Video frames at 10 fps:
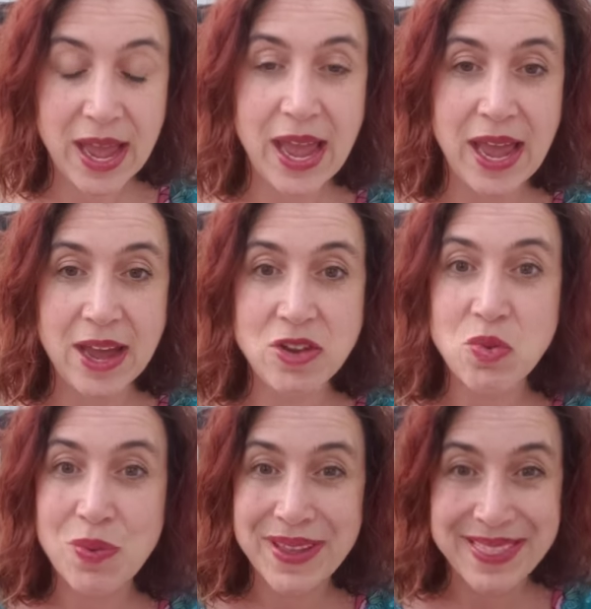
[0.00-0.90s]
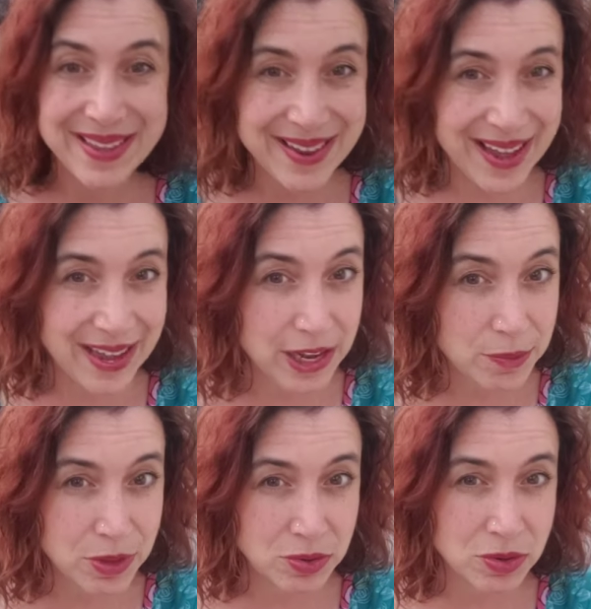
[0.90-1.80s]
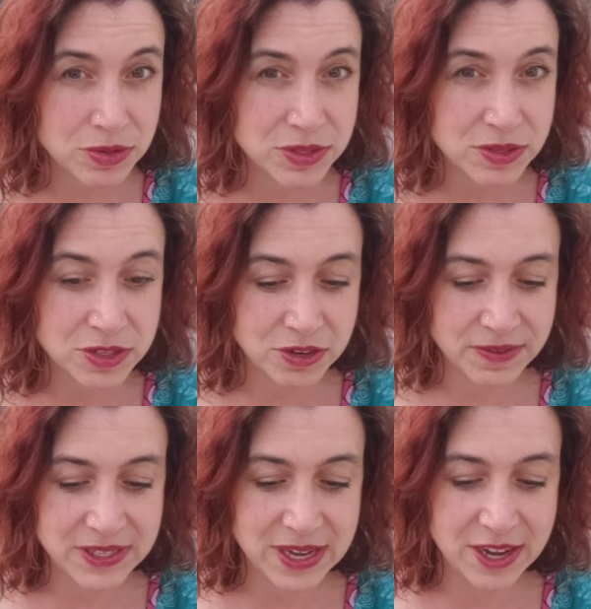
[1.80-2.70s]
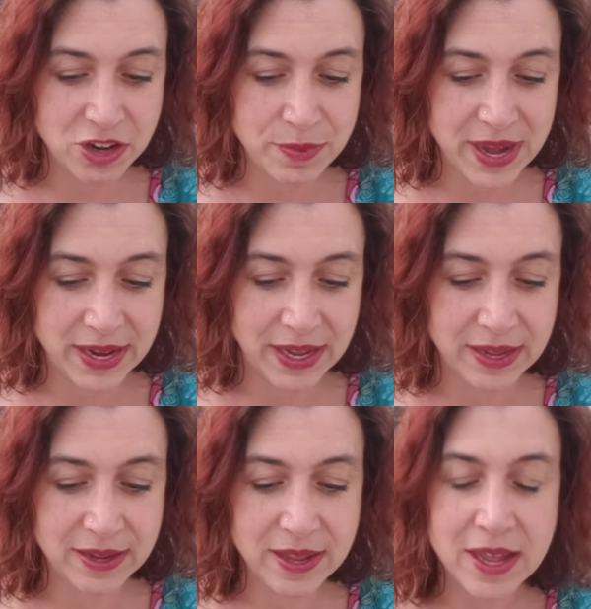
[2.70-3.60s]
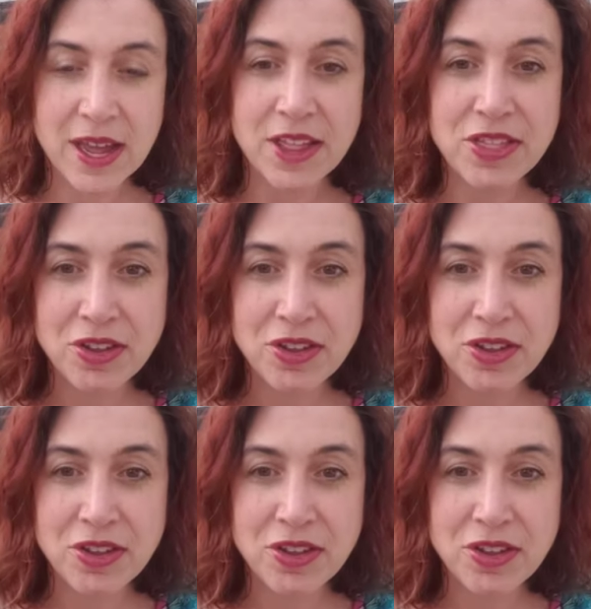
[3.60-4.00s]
and within any mucosal surface on your body. The